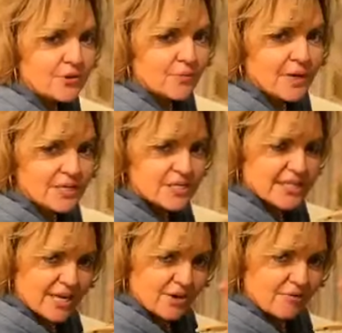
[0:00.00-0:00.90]
your way, just
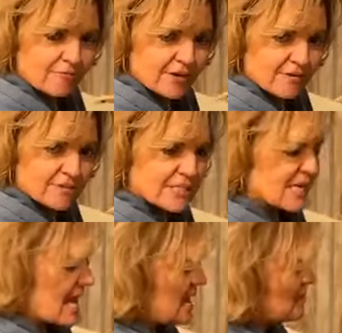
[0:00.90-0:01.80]
take your finger and
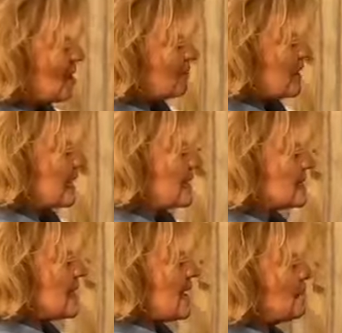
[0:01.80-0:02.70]
slide them off. I can't
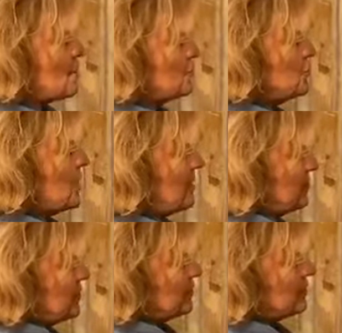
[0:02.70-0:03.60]
slide them off. You have to.